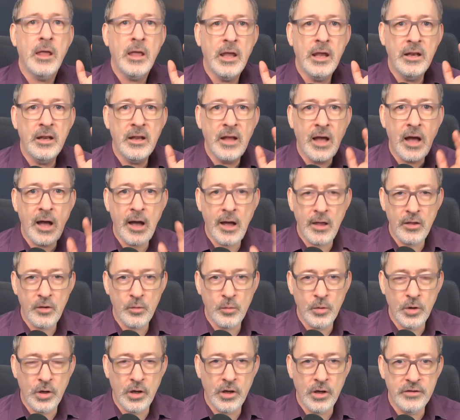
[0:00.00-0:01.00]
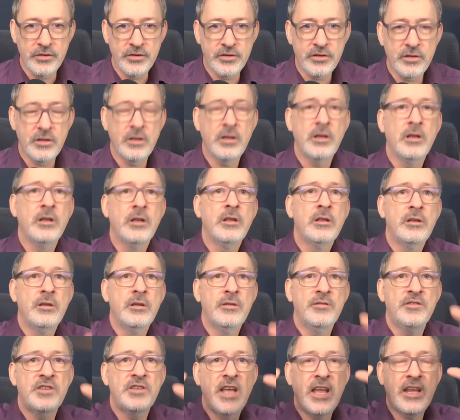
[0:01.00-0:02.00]
In other words,
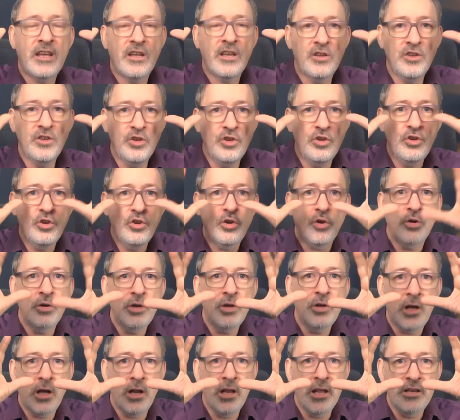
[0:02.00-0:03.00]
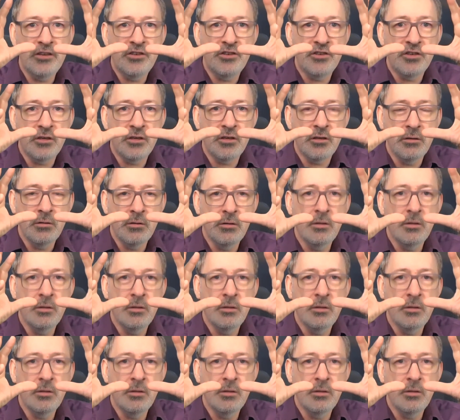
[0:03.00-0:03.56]
you've taken your knowledge,